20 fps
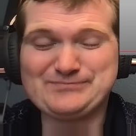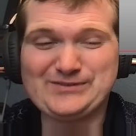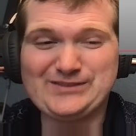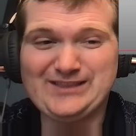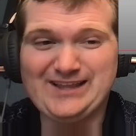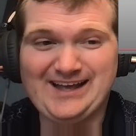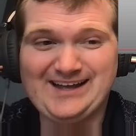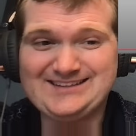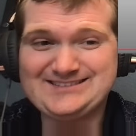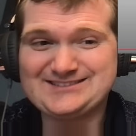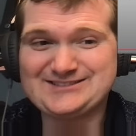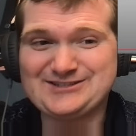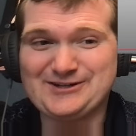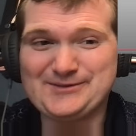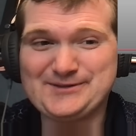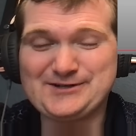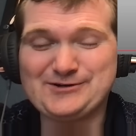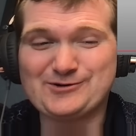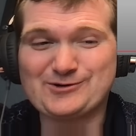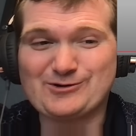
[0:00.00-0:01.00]
last
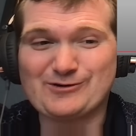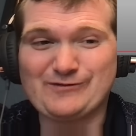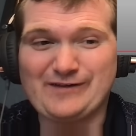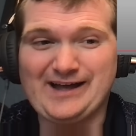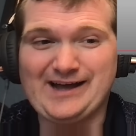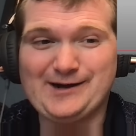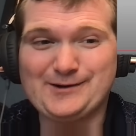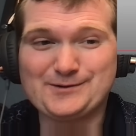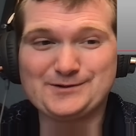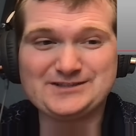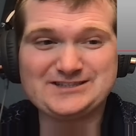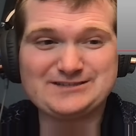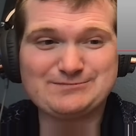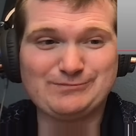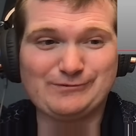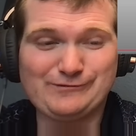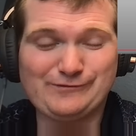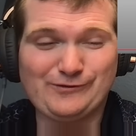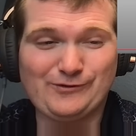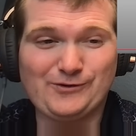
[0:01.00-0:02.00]
on the order of hours
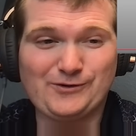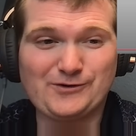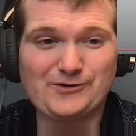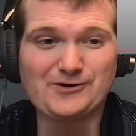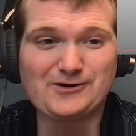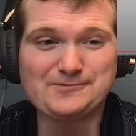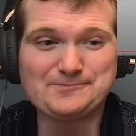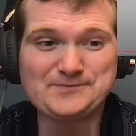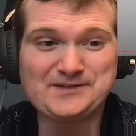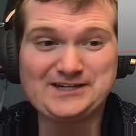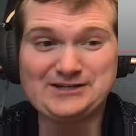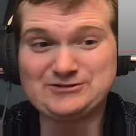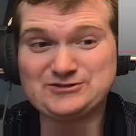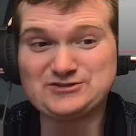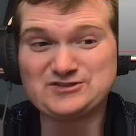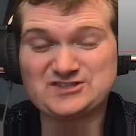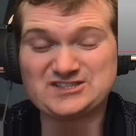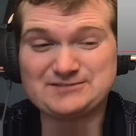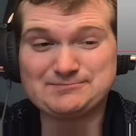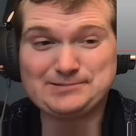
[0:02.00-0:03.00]
before, you know,
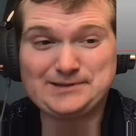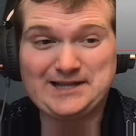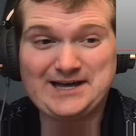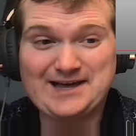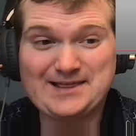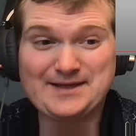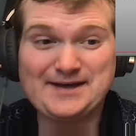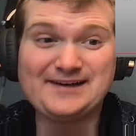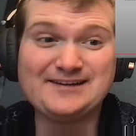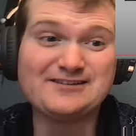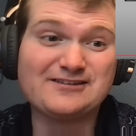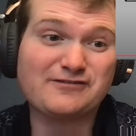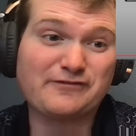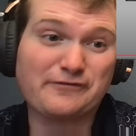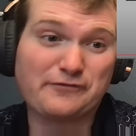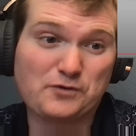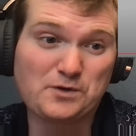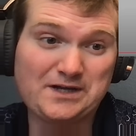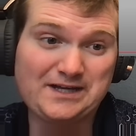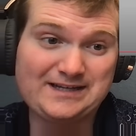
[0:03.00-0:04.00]
your supply lines
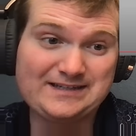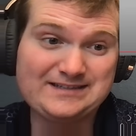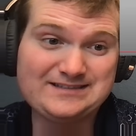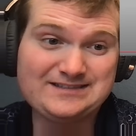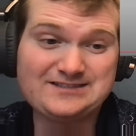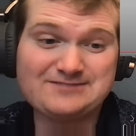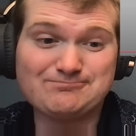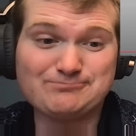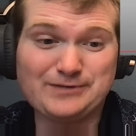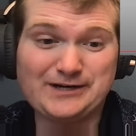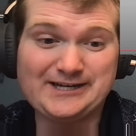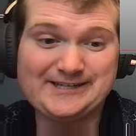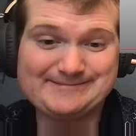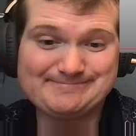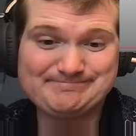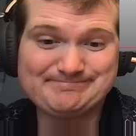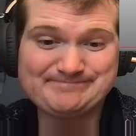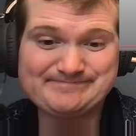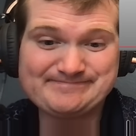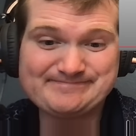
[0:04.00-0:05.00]
freeze,
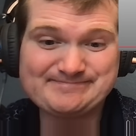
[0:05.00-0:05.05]
but